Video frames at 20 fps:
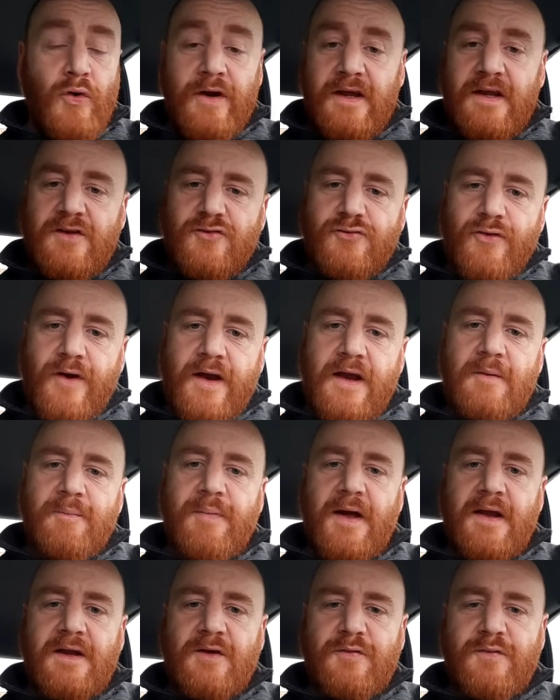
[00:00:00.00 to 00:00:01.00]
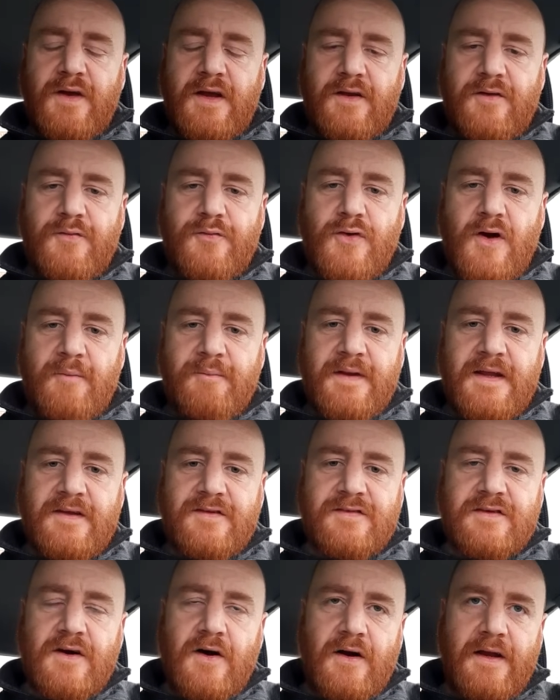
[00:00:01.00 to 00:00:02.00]
Would Israel benefit from
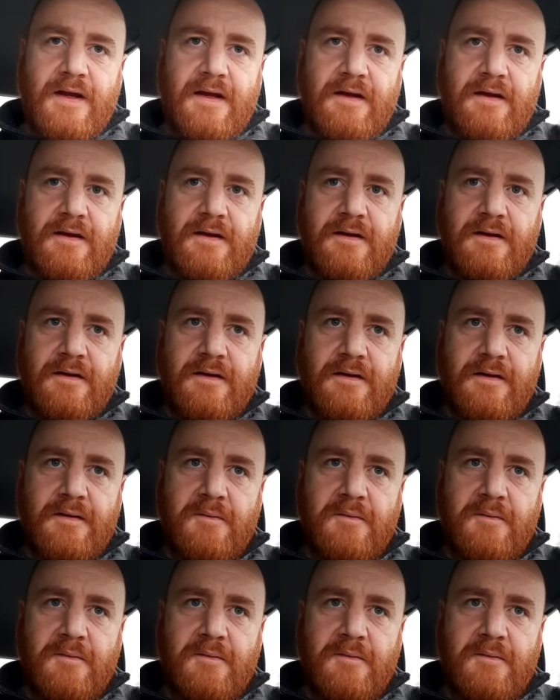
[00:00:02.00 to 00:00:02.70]
this guy